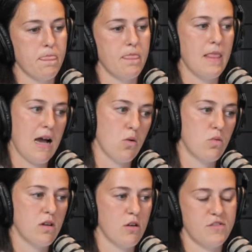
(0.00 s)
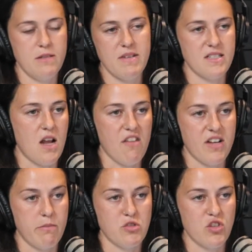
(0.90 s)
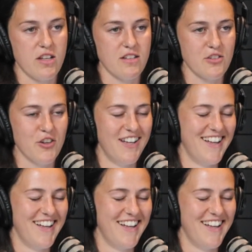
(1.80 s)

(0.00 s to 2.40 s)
Now obviously missing half a hamstring, so